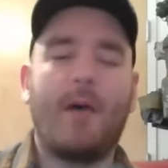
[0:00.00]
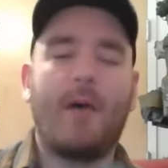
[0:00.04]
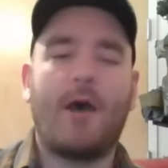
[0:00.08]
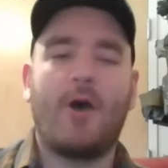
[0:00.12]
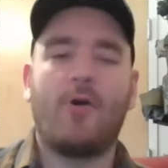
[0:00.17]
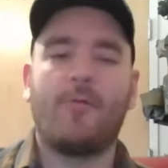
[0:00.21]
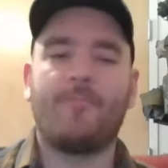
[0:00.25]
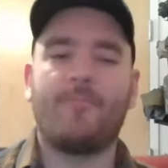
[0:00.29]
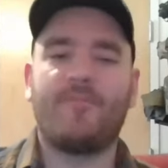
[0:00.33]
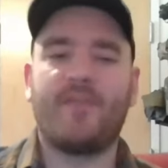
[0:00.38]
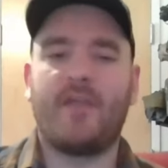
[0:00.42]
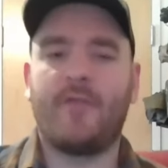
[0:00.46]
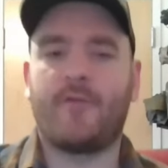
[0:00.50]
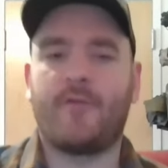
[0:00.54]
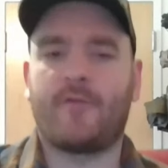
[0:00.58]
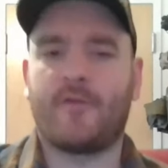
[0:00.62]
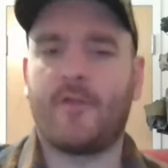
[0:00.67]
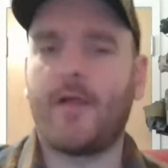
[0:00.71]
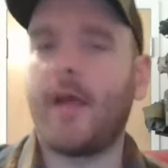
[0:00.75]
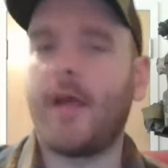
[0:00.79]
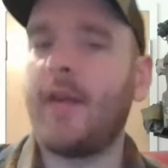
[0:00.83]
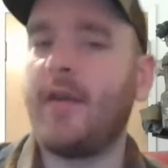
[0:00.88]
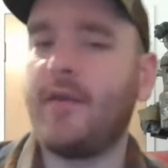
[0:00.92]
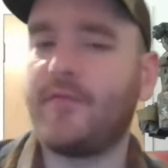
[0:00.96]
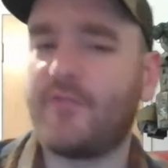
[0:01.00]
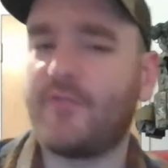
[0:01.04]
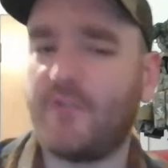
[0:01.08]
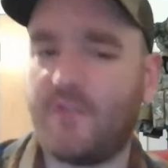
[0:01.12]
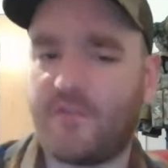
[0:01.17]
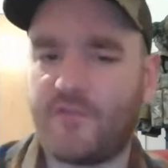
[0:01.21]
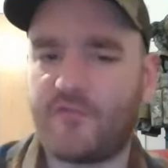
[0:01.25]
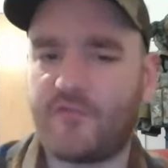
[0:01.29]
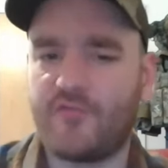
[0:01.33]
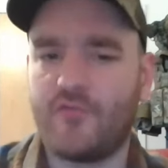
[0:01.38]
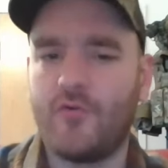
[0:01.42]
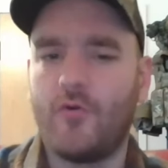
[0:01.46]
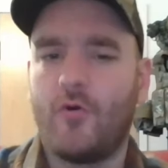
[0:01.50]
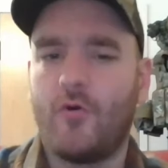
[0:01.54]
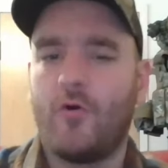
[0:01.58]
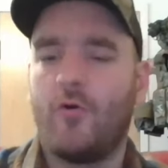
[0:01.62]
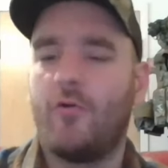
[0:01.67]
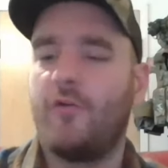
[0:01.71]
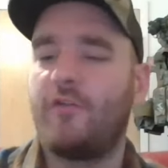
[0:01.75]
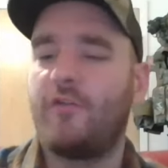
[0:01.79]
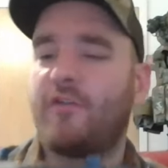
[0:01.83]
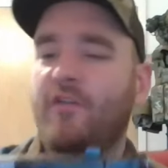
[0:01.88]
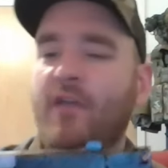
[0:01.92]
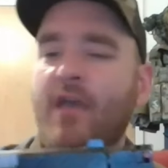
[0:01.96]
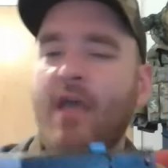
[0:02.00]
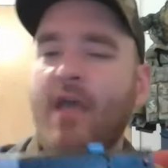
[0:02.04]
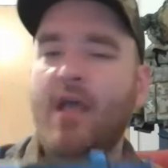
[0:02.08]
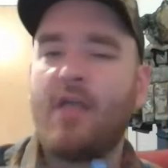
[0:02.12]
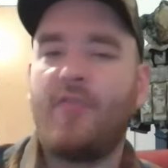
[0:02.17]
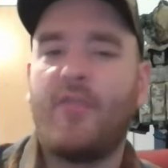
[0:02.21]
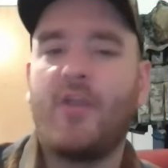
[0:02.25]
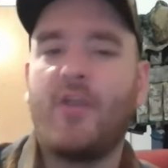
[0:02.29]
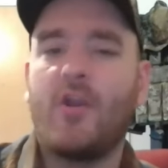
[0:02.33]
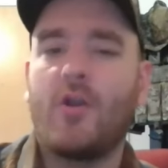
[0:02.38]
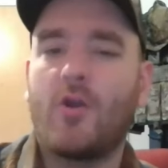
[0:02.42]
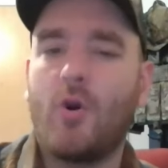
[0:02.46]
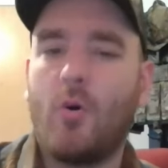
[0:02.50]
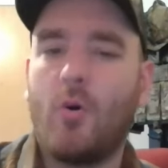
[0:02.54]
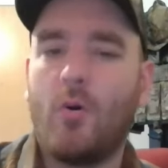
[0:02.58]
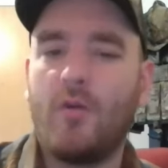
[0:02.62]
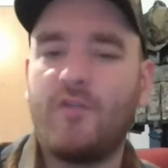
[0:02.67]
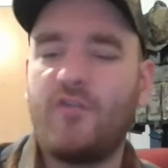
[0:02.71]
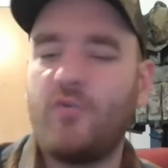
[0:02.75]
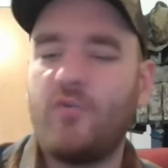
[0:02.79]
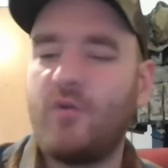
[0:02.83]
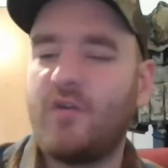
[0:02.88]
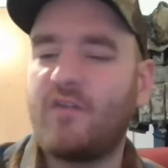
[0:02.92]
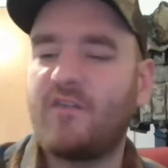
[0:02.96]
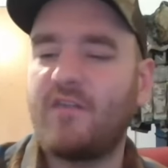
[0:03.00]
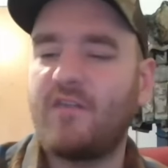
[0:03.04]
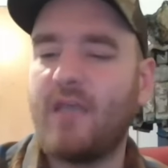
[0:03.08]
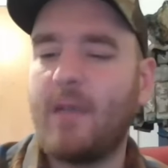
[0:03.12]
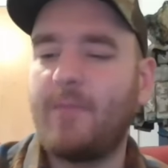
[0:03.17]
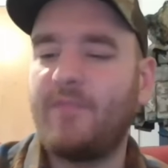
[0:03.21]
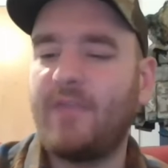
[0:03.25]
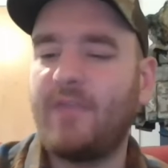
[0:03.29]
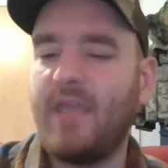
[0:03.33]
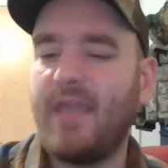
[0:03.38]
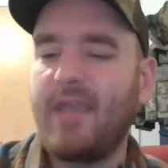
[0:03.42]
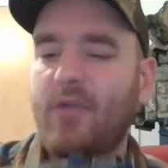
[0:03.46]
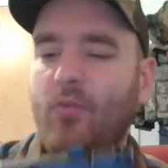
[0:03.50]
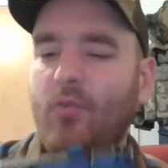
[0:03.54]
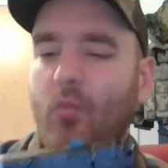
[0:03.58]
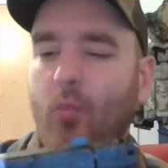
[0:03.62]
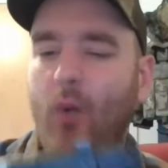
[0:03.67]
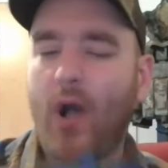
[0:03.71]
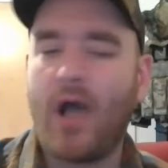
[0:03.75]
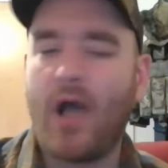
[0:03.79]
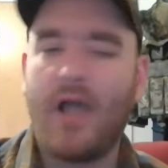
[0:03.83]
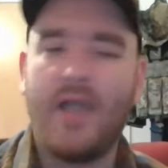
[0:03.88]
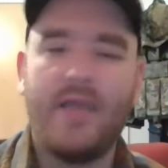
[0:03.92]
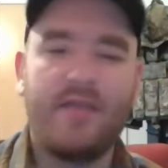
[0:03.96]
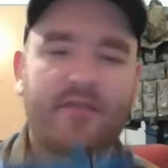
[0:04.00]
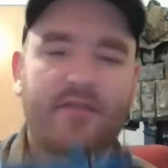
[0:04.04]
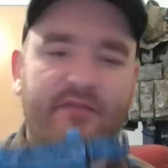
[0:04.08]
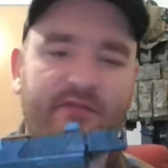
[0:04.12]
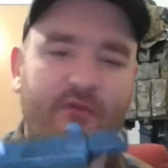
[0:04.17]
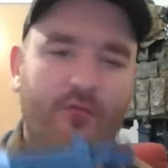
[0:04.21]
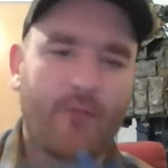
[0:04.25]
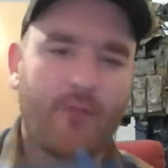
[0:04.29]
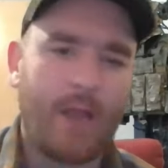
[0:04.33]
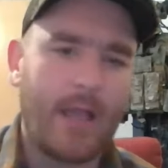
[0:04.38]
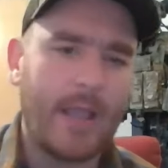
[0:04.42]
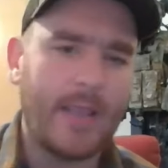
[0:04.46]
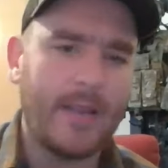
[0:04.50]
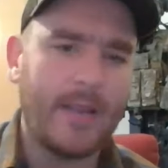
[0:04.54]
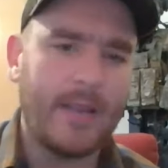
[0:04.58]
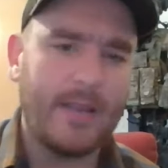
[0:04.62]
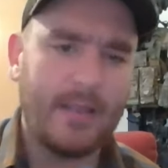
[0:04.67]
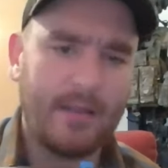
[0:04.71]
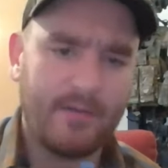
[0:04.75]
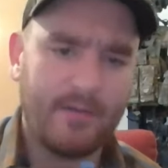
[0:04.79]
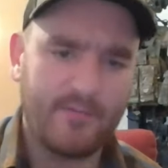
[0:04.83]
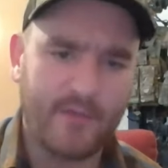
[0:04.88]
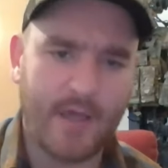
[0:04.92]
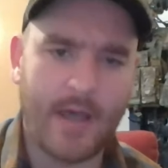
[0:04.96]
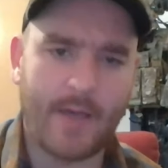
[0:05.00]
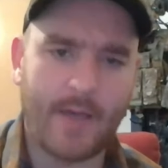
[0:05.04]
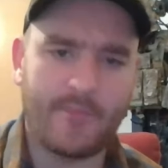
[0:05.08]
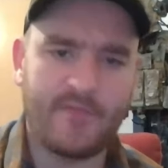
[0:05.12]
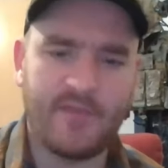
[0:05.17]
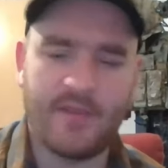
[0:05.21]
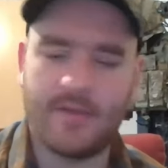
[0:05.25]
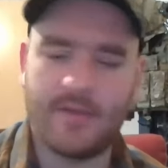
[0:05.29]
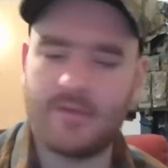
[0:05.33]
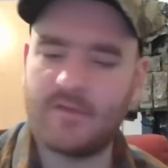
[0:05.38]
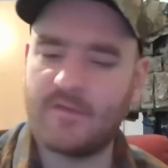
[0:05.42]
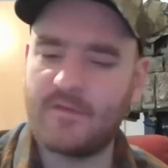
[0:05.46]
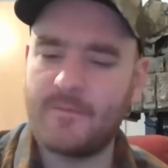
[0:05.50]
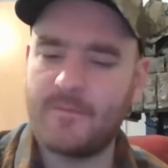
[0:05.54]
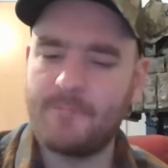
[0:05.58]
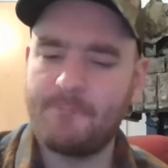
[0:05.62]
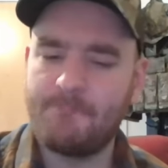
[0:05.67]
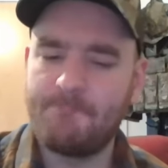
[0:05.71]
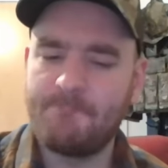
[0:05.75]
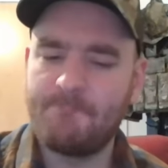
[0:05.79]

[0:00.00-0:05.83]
out, and there's a lot of different screw holes that are going to accept a wide variety of optics.